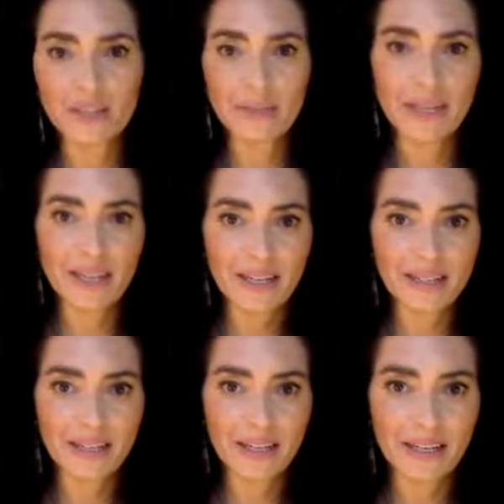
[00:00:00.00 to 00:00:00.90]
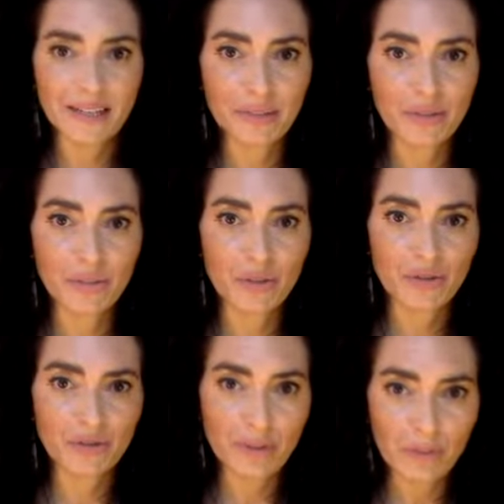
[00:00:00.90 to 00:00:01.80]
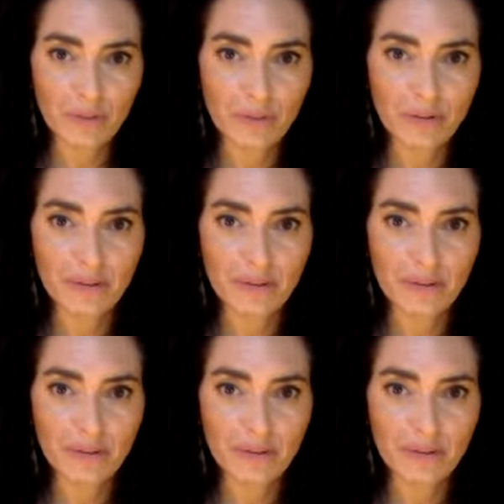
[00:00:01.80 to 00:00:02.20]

to be nice and then end up with more trouble.